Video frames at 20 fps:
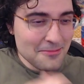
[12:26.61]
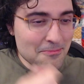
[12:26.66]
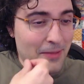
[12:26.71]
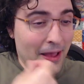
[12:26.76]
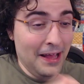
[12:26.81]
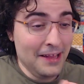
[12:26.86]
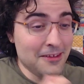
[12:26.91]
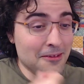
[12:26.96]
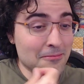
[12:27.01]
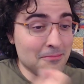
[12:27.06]

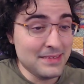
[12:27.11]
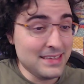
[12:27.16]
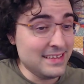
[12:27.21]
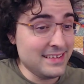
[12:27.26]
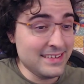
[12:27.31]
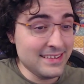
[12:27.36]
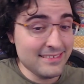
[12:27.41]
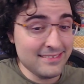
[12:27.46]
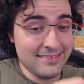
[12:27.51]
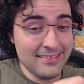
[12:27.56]

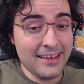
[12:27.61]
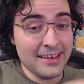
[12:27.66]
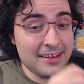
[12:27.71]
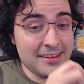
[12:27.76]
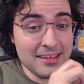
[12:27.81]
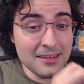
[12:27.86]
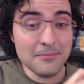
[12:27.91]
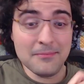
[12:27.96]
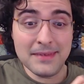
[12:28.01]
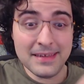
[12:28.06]
Palamedes
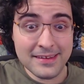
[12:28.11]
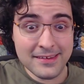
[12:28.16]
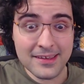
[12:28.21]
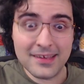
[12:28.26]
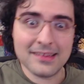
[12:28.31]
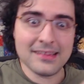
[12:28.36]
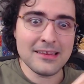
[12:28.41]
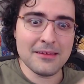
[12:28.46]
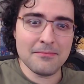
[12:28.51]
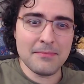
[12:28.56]
like
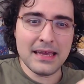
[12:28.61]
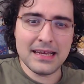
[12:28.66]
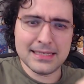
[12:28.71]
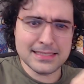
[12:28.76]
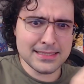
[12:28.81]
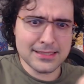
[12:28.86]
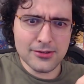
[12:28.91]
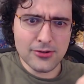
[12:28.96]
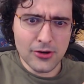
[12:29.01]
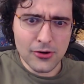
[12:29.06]
immediately
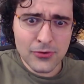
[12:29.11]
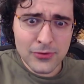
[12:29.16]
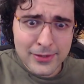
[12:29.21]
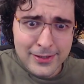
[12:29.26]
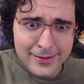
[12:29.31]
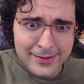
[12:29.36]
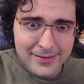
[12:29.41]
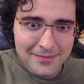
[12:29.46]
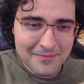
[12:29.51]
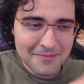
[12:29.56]
makes a
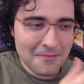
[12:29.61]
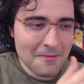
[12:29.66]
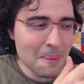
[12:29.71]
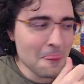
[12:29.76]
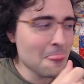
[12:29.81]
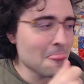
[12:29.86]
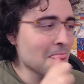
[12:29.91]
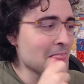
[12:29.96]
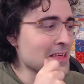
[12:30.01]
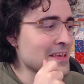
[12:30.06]
note.
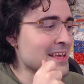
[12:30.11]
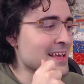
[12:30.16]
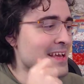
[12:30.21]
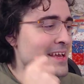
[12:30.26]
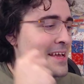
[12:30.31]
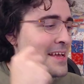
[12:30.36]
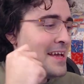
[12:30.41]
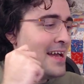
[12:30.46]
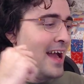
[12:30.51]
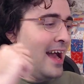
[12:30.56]

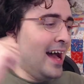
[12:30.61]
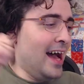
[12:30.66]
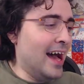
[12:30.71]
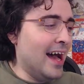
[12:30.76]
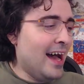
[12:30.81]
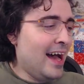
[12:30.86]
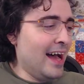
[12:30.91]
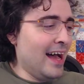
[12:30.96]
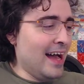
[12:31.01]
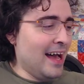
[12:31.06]

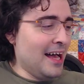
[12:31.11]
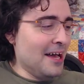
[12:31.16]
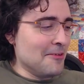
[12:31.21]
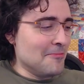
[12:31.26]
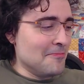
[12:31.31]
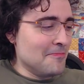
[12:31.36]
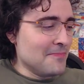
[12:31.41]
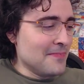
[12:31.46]
Um,